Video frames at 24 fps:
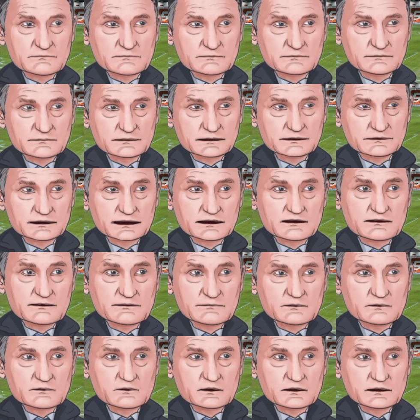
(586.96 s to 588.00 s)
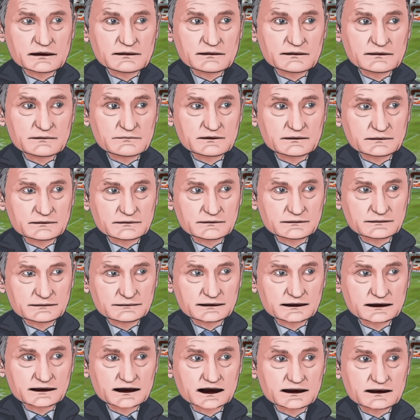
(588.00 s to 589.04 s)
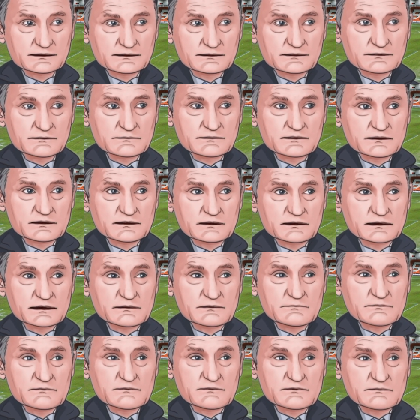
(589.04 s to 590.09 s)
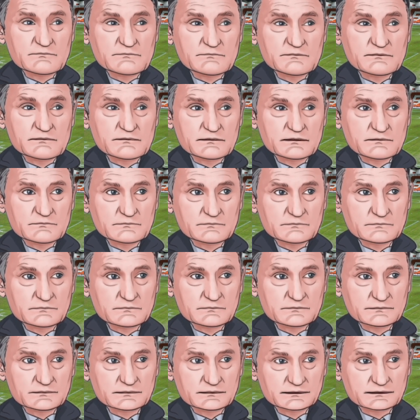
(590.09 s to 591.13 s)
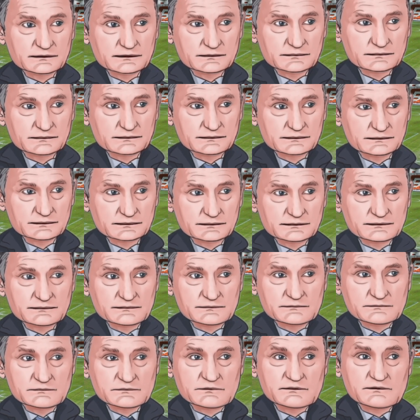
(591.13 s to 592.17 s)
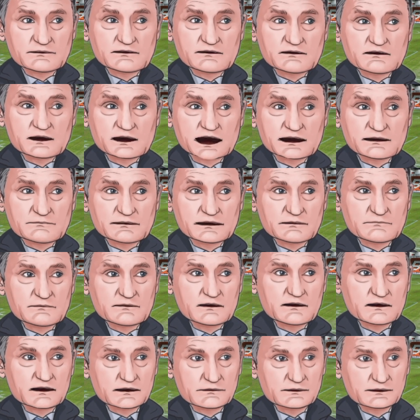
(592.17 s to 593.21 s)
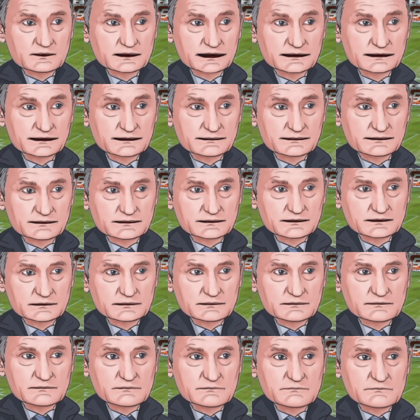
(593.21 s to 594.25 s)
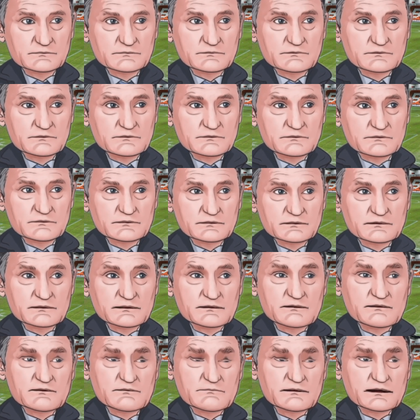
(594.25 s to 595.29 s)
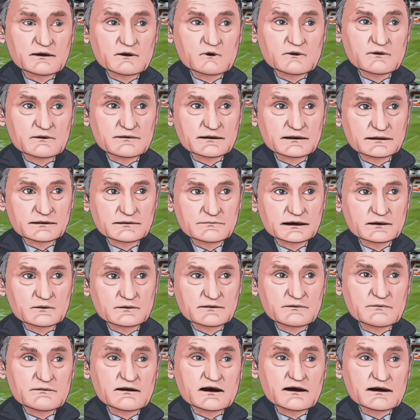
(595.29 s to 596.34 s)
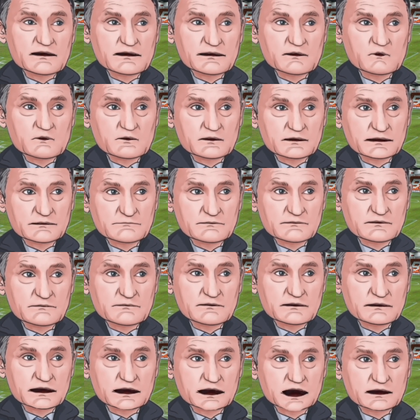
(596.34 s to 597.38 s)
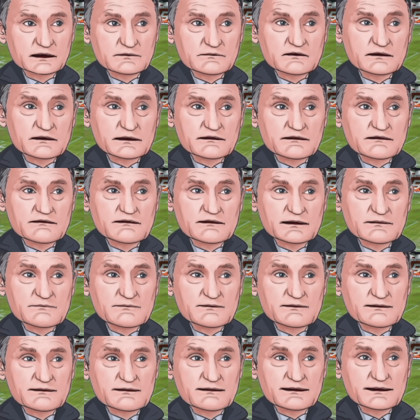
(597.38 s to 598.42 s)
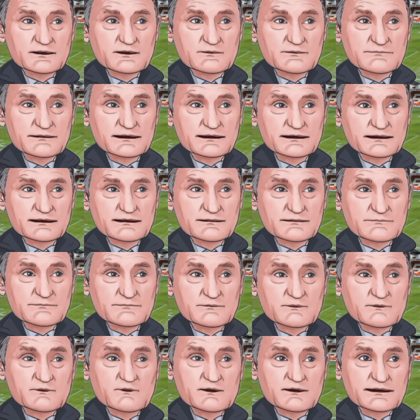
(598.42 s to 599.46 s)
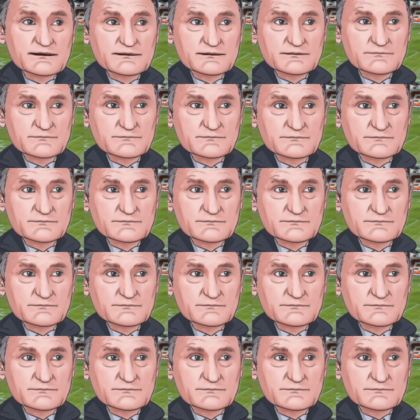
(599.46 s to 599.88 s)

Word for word: it becomes, you know, man on man really. And we talked about that at half time, and that go and win your individual battle, because yet not many of our players won them in the first half. And game